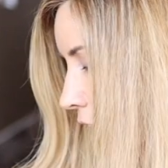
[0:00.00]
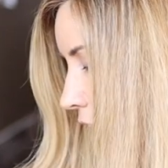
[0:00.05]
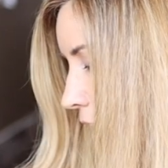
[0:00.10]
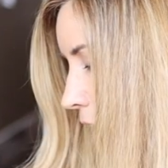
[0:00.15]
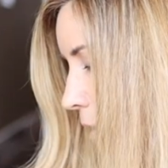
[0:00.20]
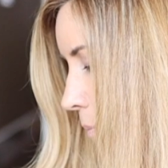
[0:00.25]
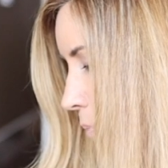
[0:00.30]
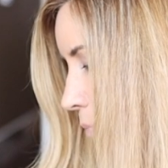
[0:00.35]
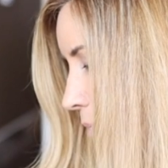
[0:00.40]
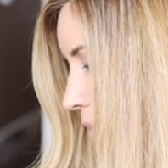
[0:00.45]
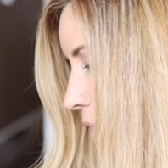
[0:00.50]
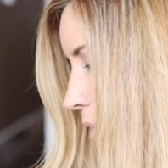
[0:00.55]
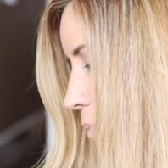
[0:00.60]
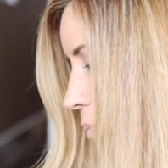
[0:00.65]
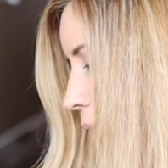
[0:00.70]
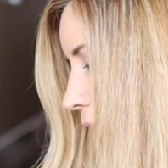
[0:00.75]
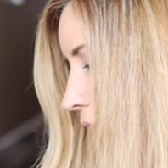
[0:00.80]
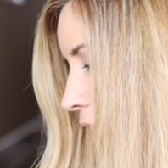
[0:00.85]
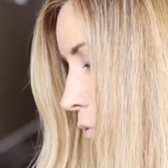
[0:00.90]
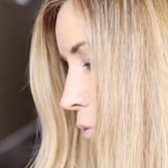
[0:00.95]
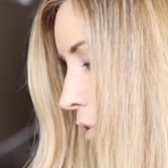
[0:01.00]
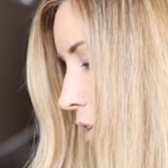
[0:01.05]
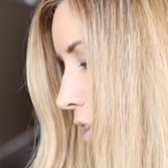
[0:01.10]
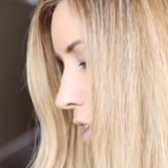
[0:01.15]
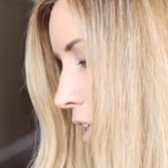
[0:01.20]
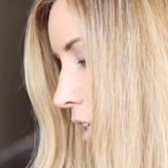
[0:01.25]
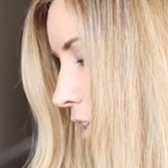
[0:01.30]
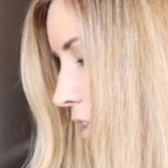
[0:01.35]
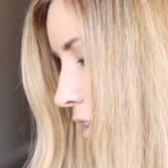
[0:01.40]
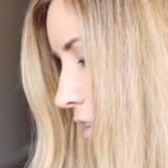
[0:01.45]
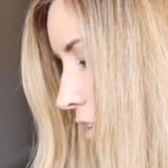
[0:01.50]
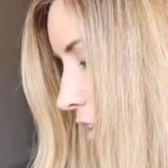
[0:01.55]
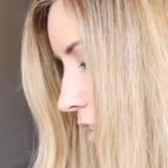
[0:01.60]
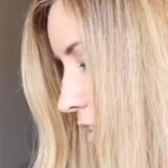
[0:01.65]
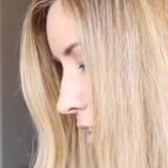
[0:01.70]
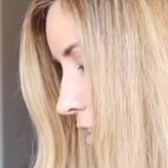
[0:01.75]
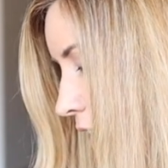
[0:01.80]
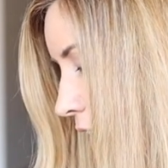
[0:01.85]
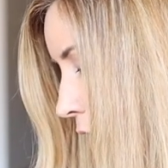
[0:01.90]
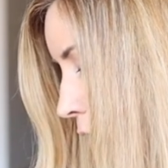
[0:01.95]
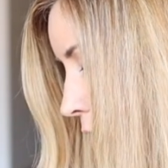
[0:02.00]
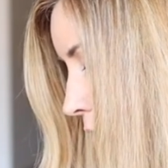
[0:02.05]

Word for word: Um, but I really, not